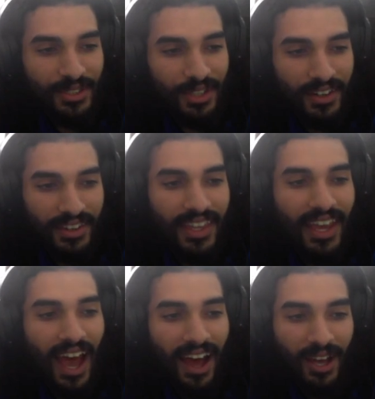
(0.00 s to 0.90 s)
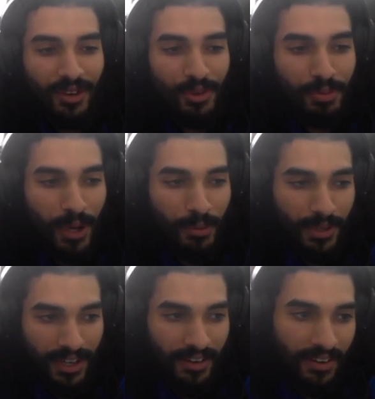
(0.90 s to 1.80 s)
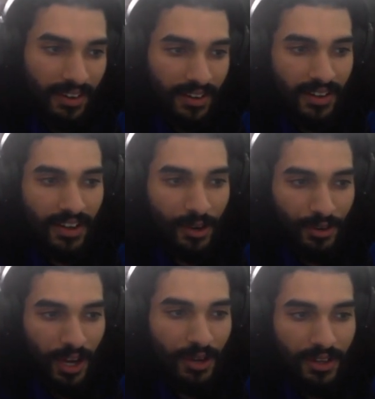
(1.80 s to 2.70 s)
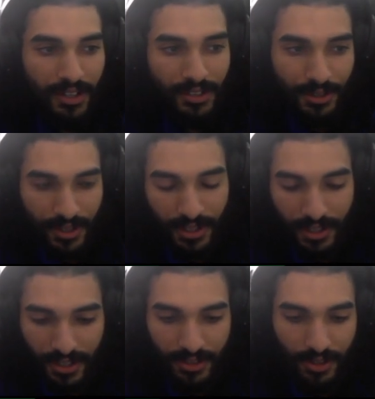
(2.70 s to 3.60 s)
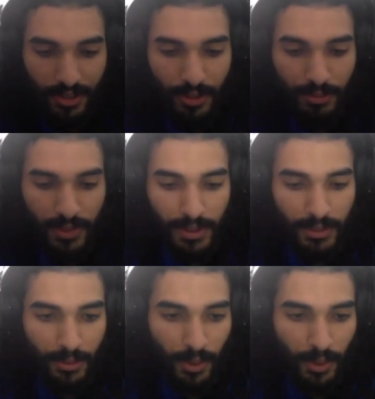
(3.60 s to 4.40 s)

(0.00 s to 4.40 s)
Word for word: during the High Republic era, around 132 BBY.